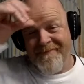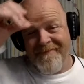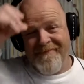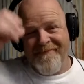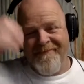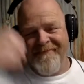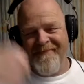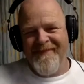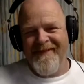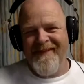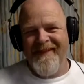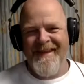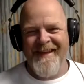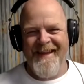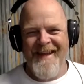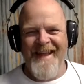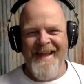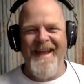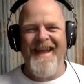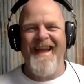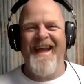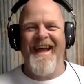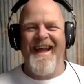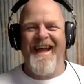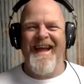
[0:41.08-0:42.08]

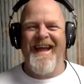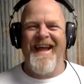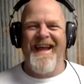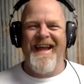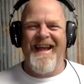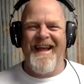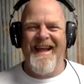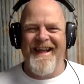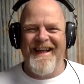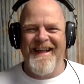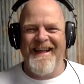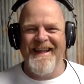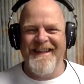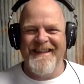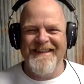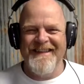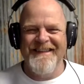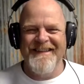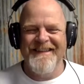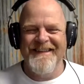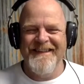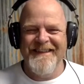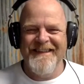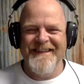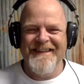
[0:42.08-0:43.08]

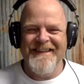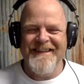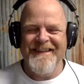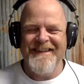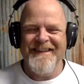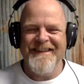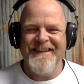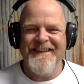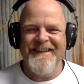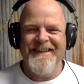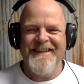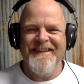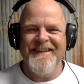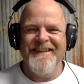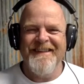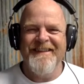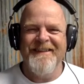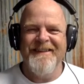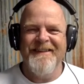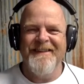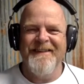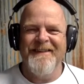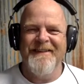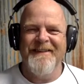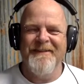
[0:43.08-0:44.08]

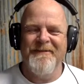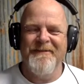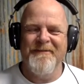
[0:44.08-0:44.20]
The person shown says nothing.